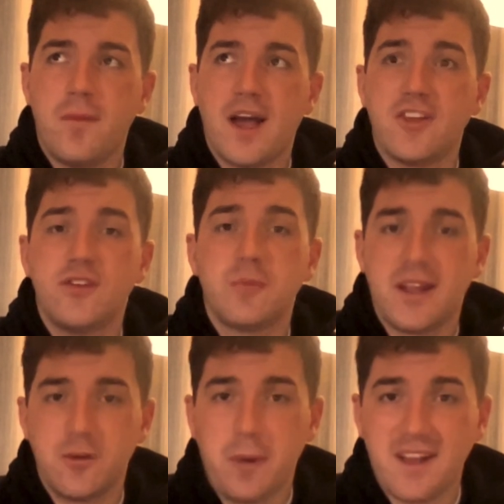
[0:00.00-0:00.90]
I use
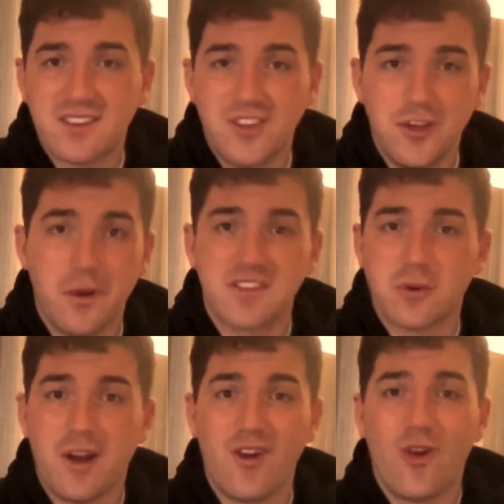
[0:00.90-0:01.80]
my annual pass in the US
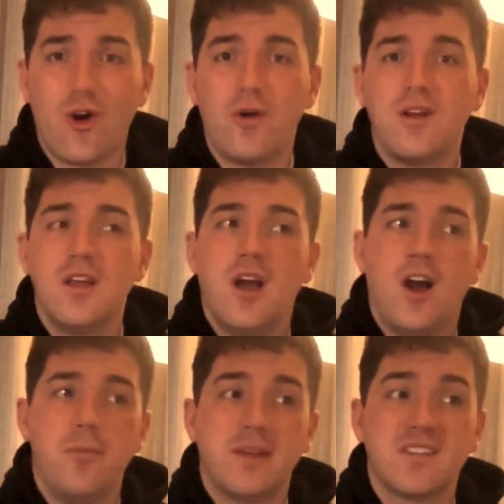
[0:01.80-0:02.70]
quite a lot,
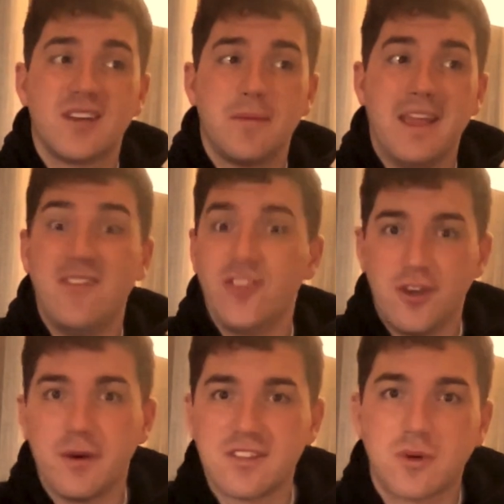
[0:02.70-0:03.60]
because I'm in the
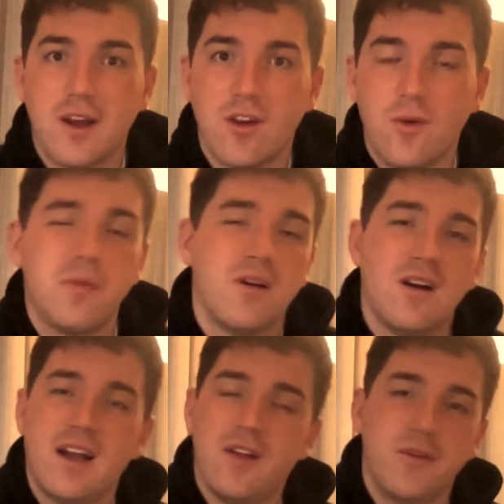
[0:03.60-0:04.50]
US quite a lot,
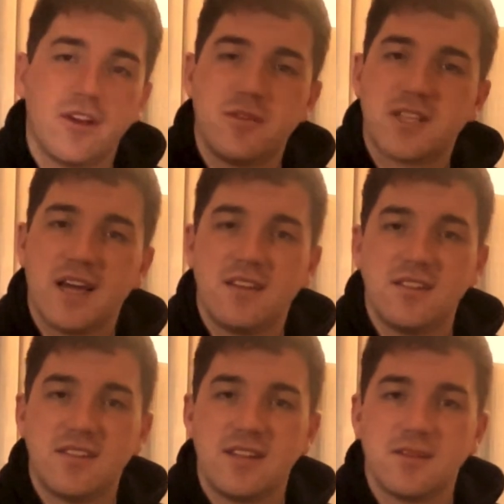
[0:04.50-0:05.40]
but I only go to Canada
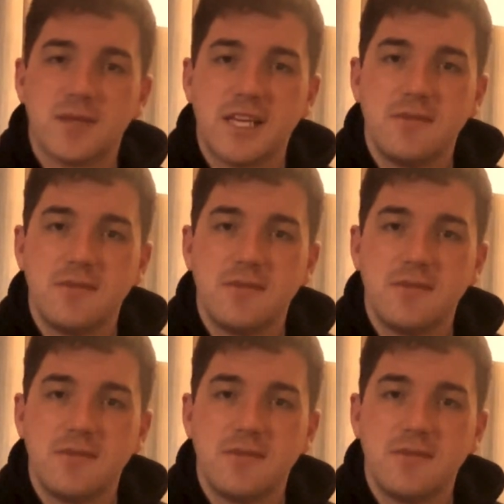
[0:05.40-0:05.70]
seldomly.